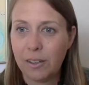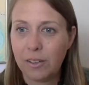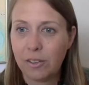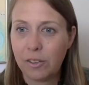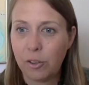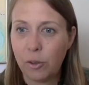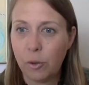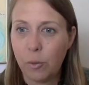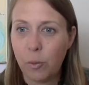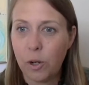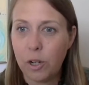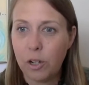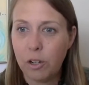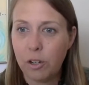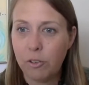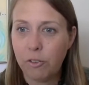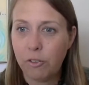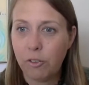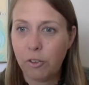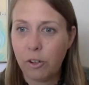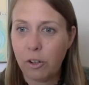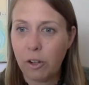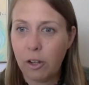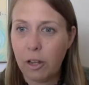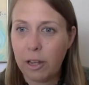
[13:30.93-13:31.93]
So
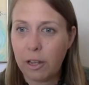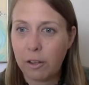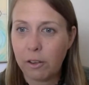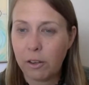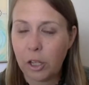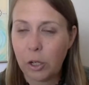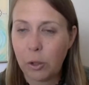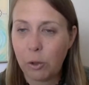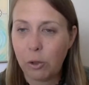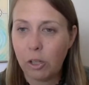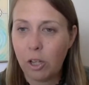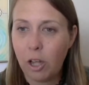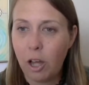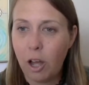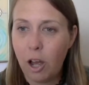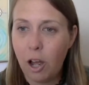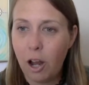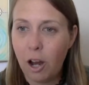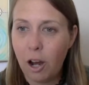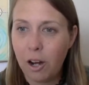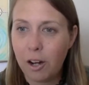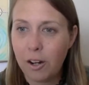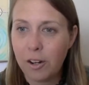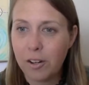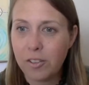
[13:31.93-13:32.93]
wonderful. Hello,
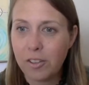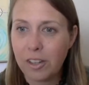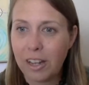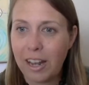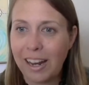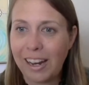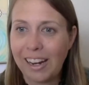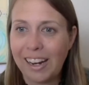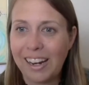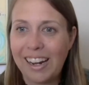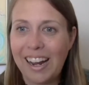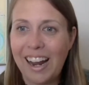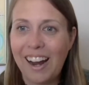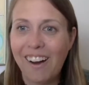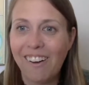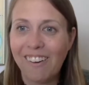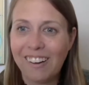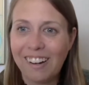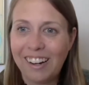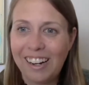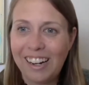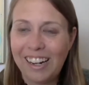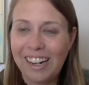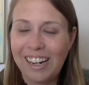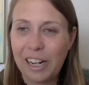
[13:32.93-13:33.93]
Lars and
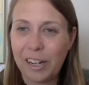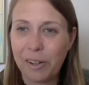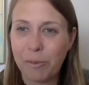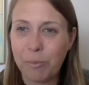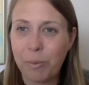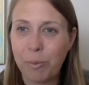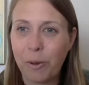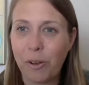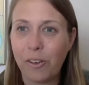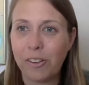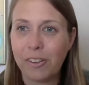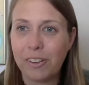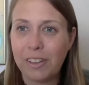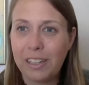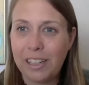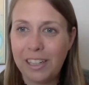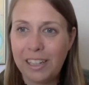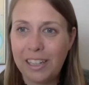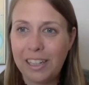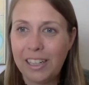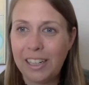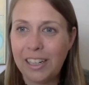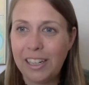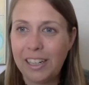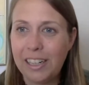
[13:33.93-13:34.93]
Gary and
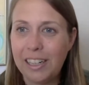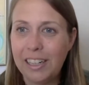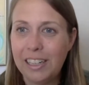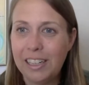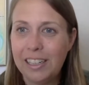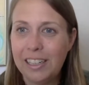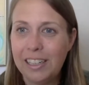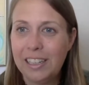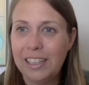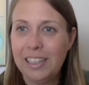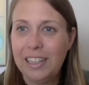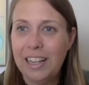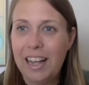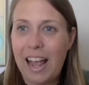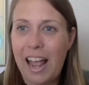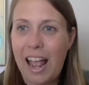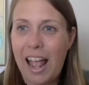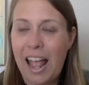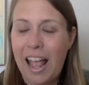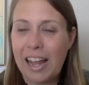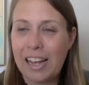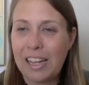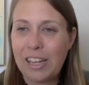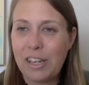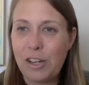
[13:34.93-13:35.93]
Pauline
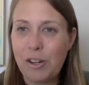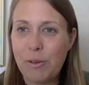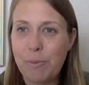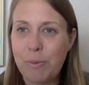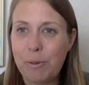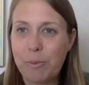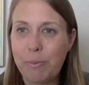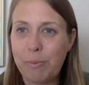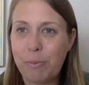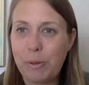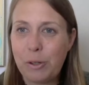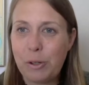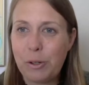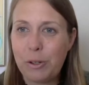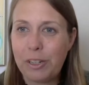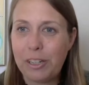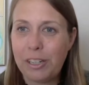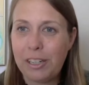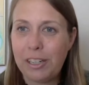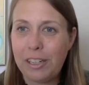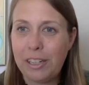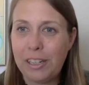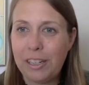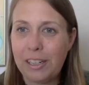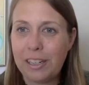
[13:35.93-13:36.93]
and Newman
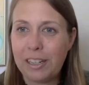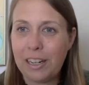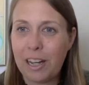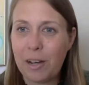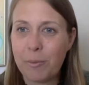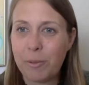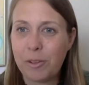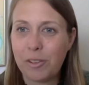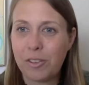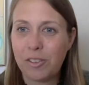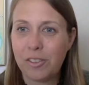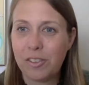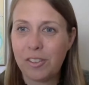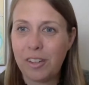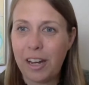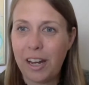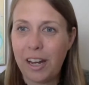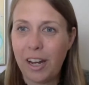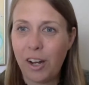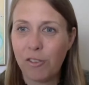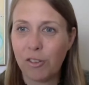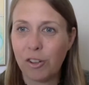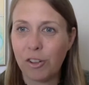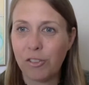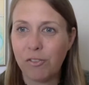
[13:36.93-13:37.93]
Beauty.
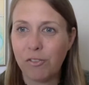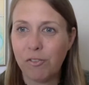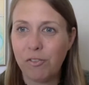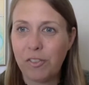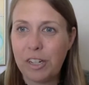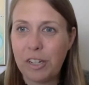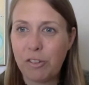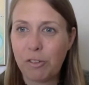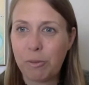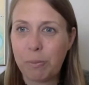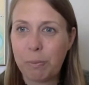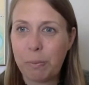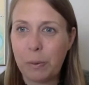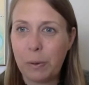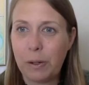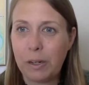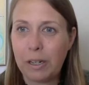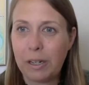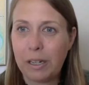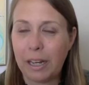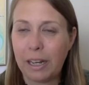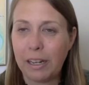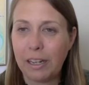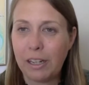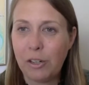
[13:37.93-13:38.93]
Namaste over at
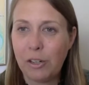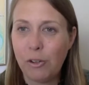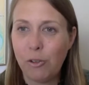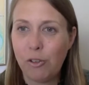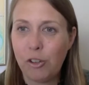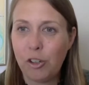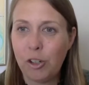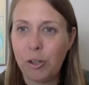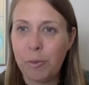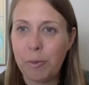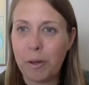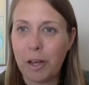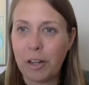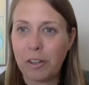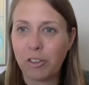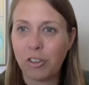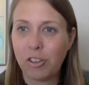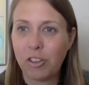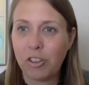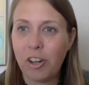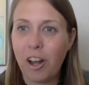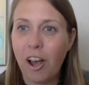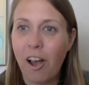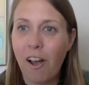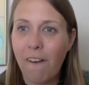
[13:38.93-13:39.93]
Facebook, at YouTube.
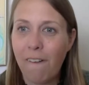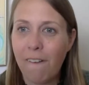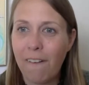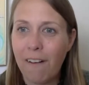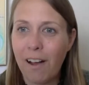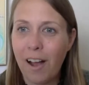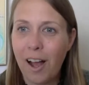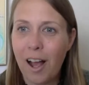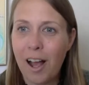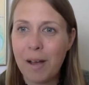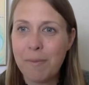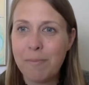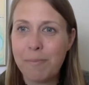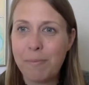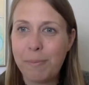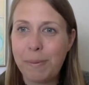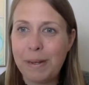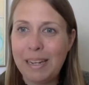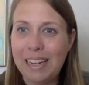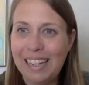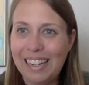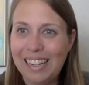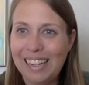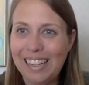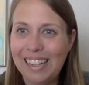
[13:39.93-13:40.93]
Ashtara
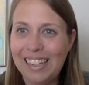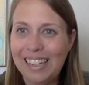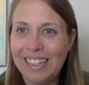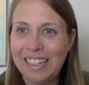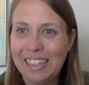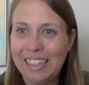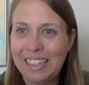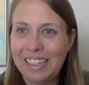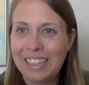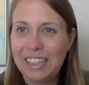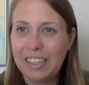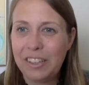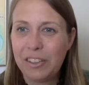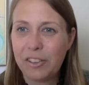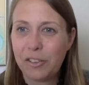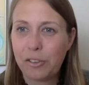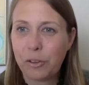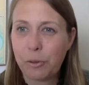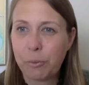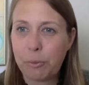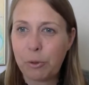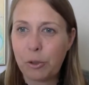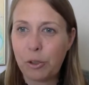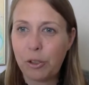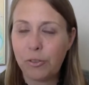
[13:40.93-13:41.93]
B.
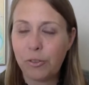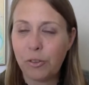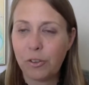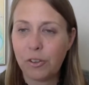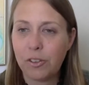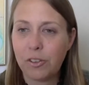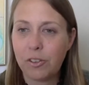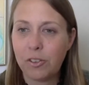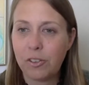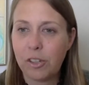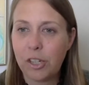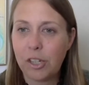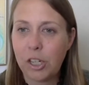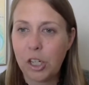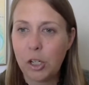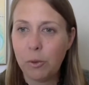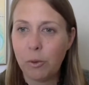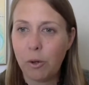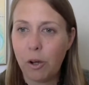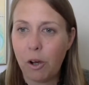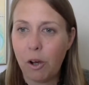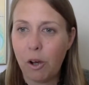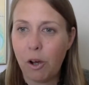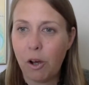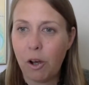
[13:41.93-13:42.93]
So beautiful to see
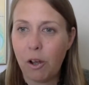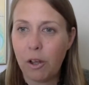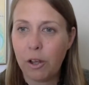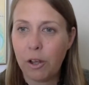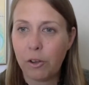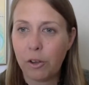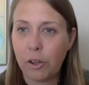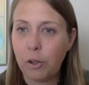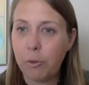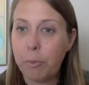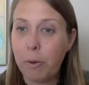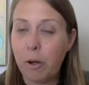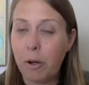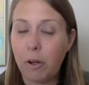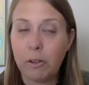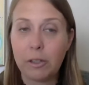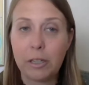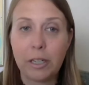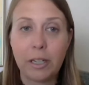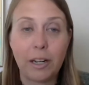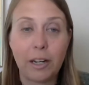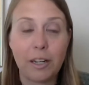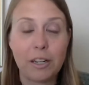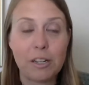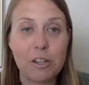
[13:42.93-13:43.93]
you all. Hello,
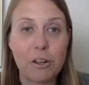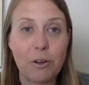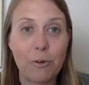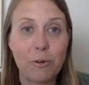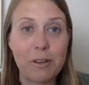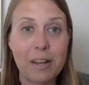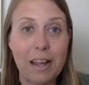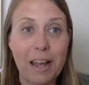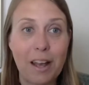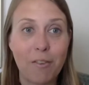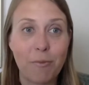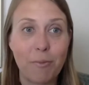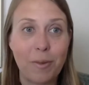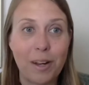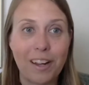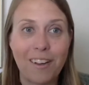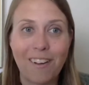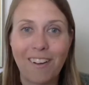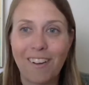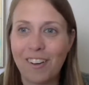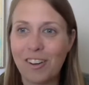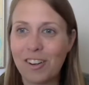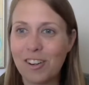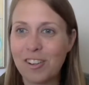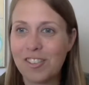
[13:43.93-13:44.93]
Pauline. I don't have my
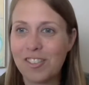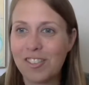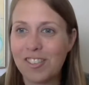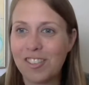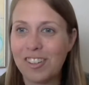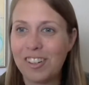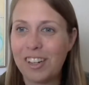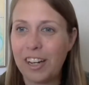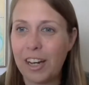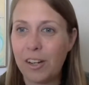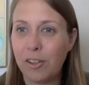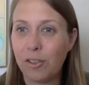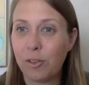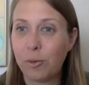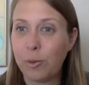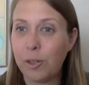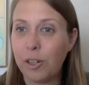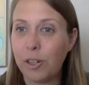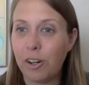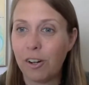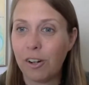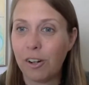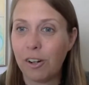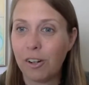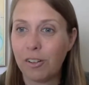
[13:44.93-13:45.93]
cards today,
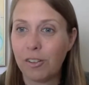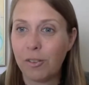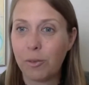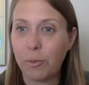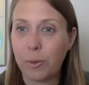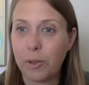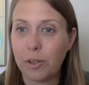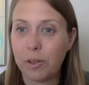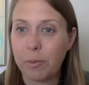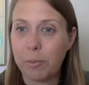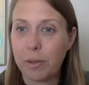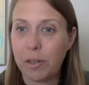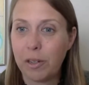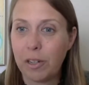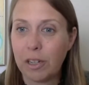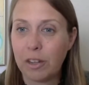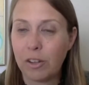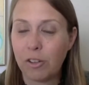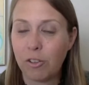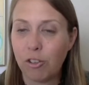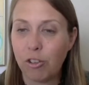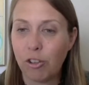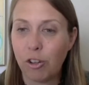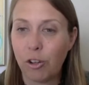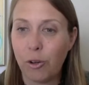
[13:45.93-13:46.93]
sweetheart, with me at
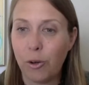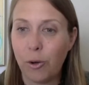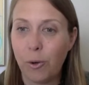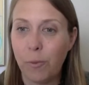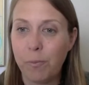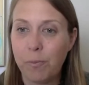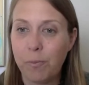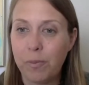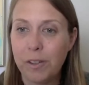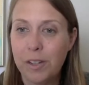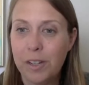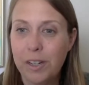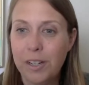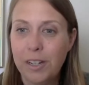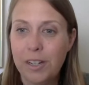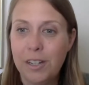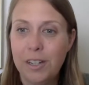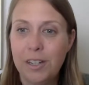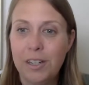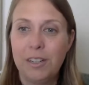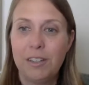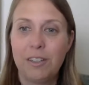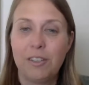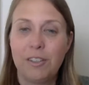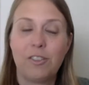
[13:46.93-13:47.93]
the show.
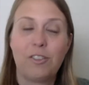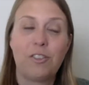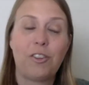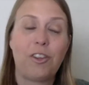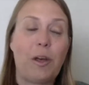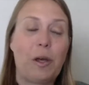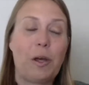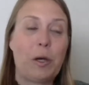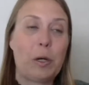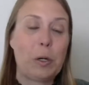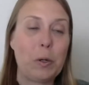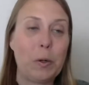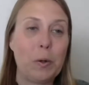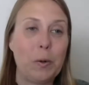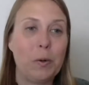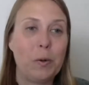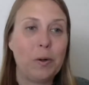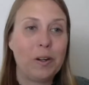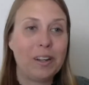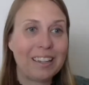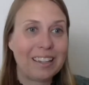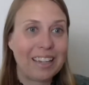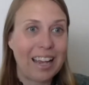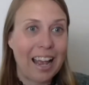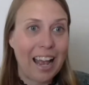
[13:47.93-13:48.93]

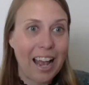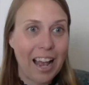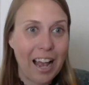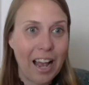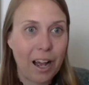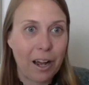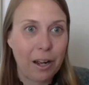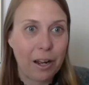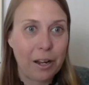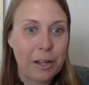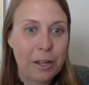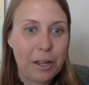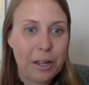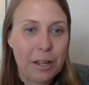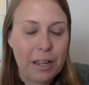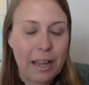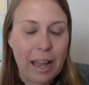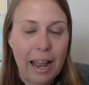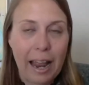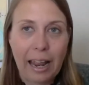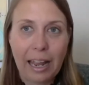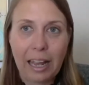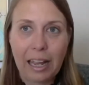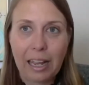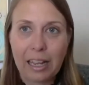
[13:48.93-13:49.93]
So yeah.
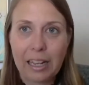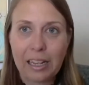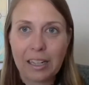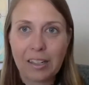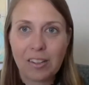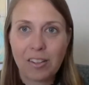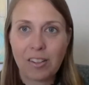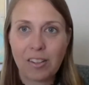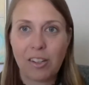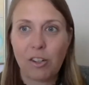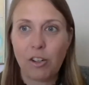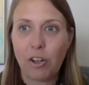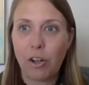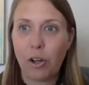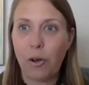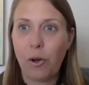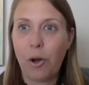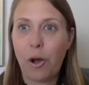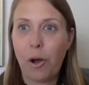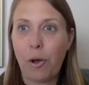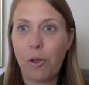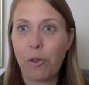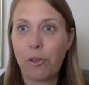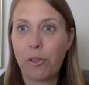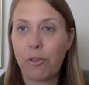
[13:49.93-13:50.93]
And,
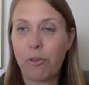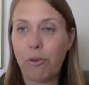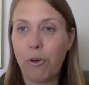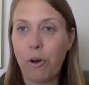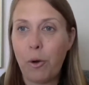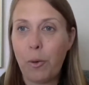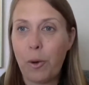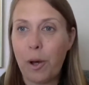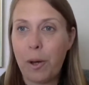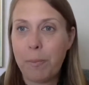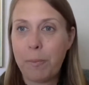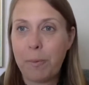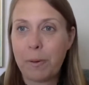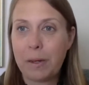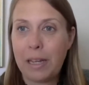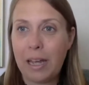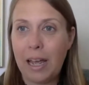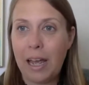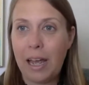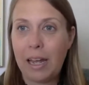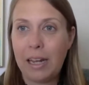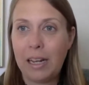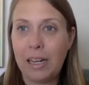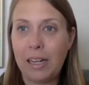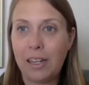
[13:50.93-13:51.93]
I'll throw up
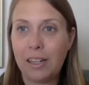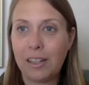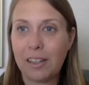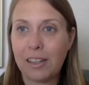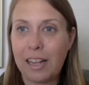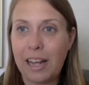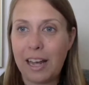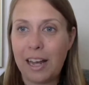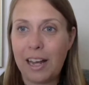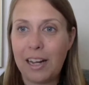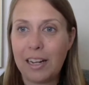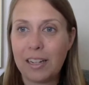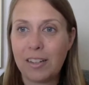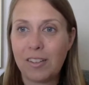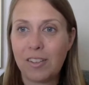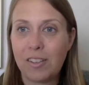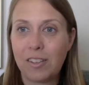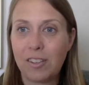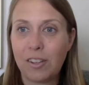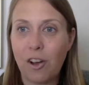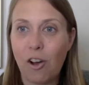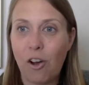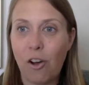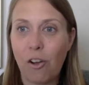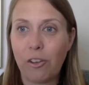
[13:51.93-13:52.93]
again that
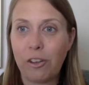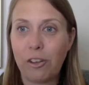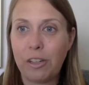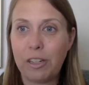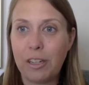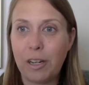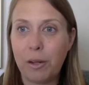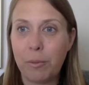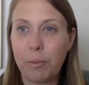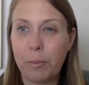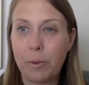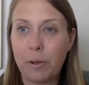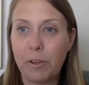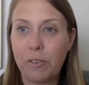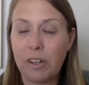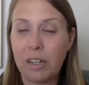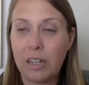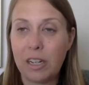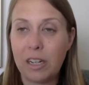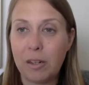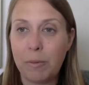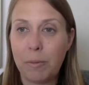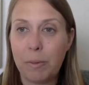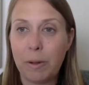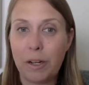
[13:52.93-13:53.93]
call-in number if
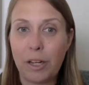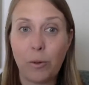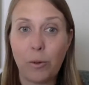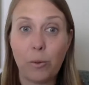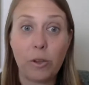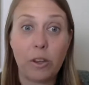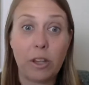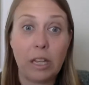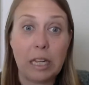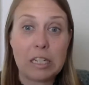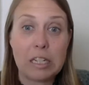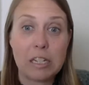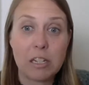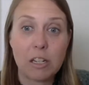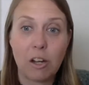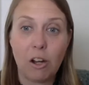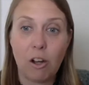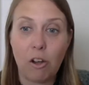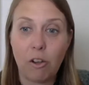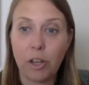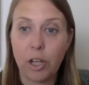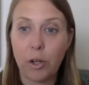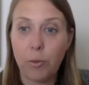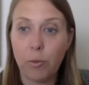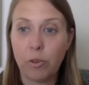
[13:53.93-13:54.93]
anybody would like to
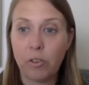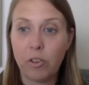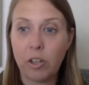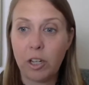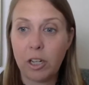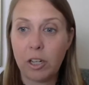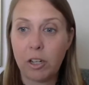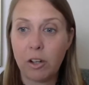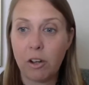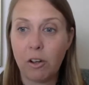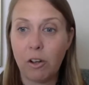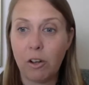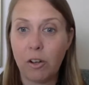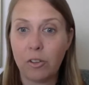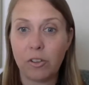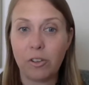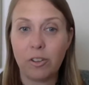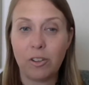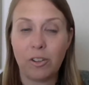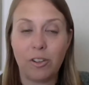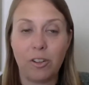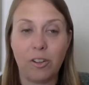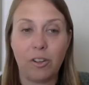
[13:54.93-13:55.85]
call in. We'll take calls in